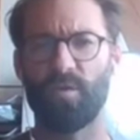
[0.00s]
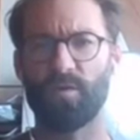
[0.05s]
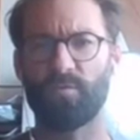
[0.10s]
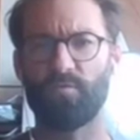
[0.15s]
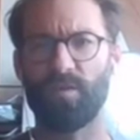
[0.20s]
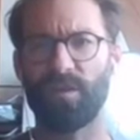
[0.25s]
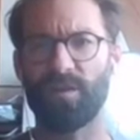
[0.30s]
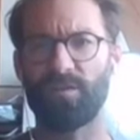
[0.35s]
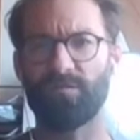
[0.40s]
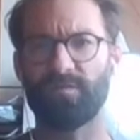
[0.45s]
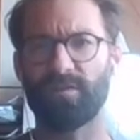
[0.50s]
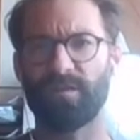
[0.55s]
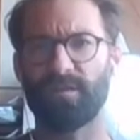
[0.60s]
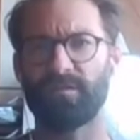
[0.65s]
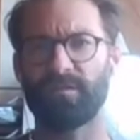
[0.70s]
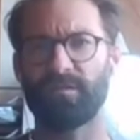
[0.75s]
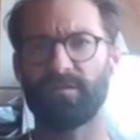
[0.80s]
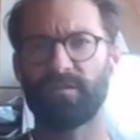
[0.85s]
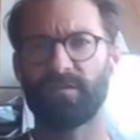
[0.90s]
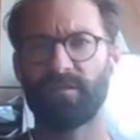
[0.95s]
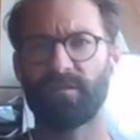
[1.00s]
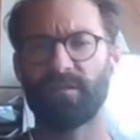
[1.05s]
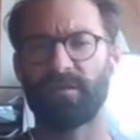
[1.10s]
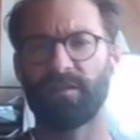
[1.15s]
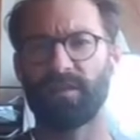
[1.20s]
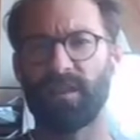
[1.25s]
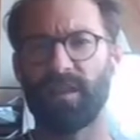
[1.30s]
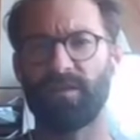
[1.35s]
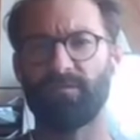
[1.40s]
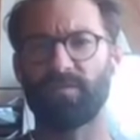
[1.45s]
want relevant
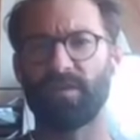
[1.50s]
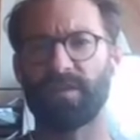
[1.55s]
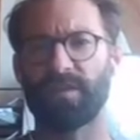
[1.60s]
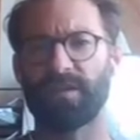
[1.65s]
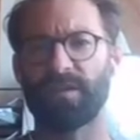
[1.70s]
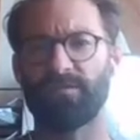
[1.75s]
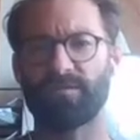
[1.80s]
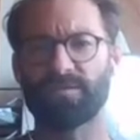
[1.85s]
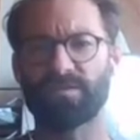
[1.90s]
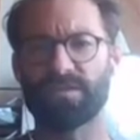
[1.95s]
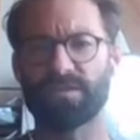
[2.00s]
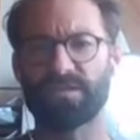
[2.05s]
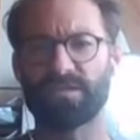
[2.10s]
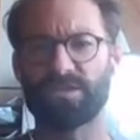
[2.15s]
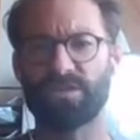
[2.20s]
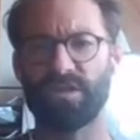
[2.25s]
left-right differences,